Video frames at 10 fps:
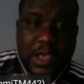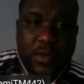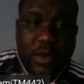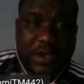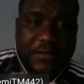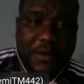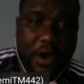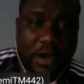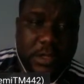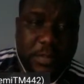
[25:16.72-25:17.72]
Well, for
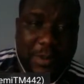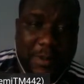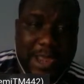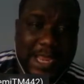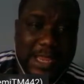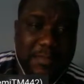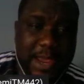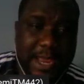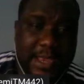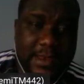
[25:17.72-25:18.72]
all the Premier League
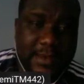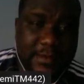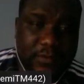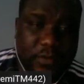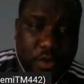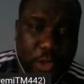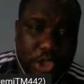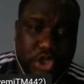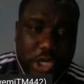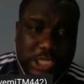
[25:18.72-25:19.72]
made so
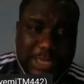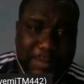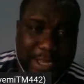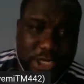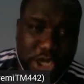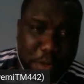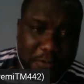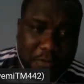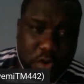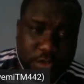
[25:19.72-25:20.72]
much noise about the number
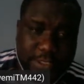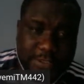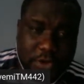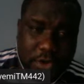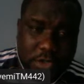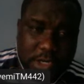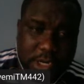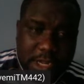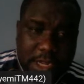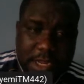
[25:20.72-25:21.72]
of goals he scored
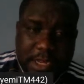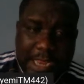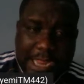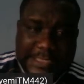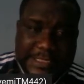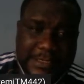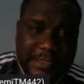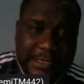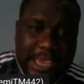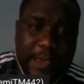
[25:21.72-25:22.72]
last
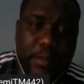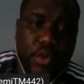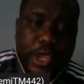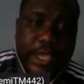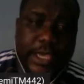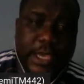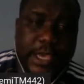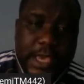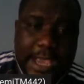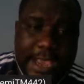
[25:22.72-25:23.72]
game week,
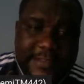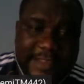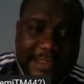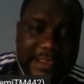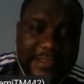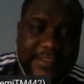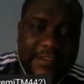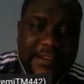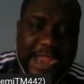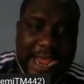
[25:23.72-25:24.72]
in certain
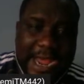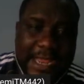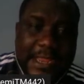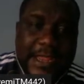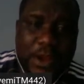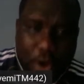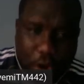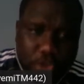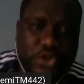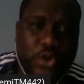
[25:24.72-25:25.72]
Serie A
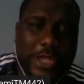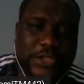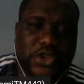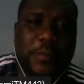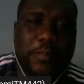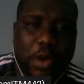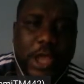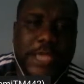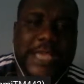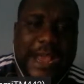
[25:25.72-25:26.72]
also at some
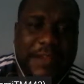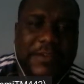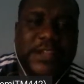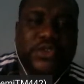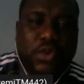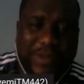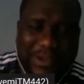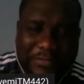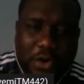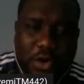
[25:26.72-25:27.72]
point averaged
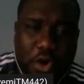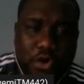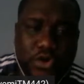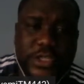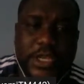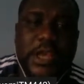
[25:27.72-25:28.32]
over 4 goals